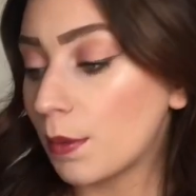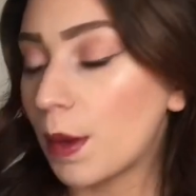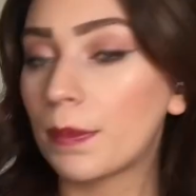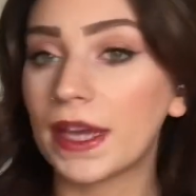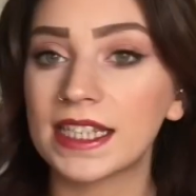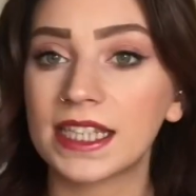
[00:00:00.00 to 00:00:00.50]

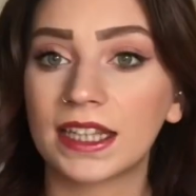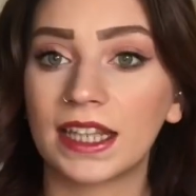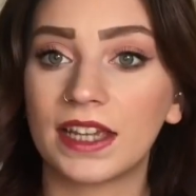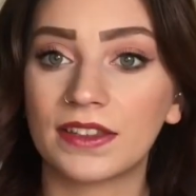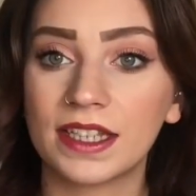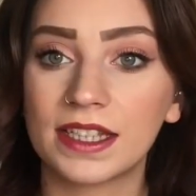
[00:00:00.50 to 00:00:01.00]

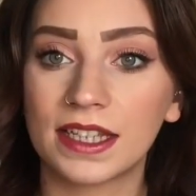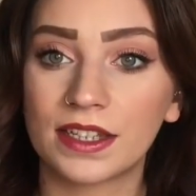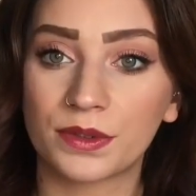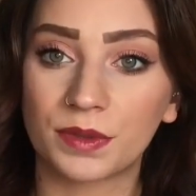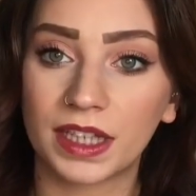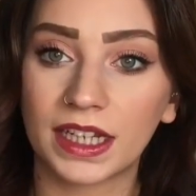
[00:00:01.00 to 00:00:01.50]
Basically, this is a
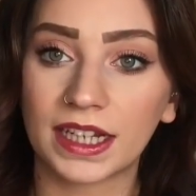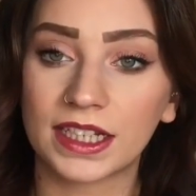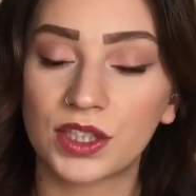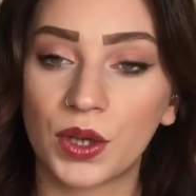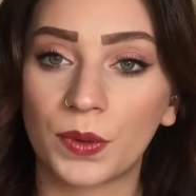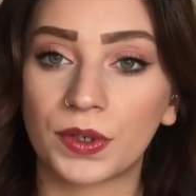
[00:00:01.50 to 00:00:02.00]
really nice
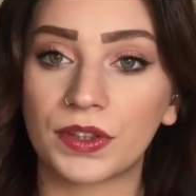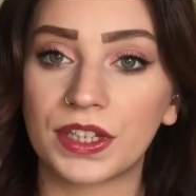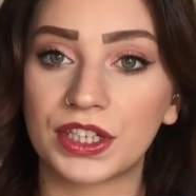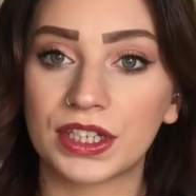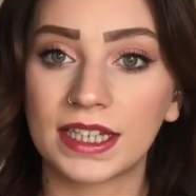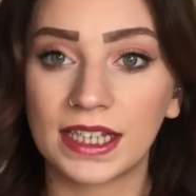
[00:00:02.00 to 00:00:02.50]
toner that
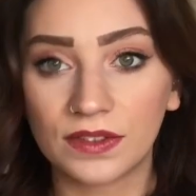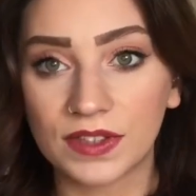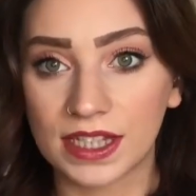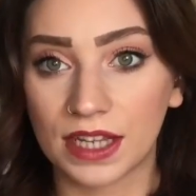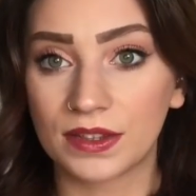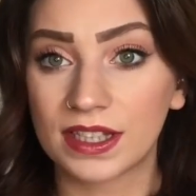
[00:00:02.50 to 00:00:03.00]
just evens
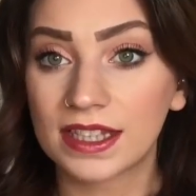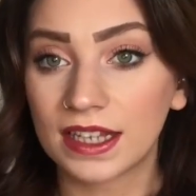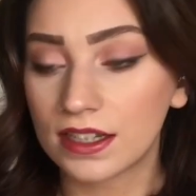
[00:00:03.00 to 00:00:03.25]
out the skin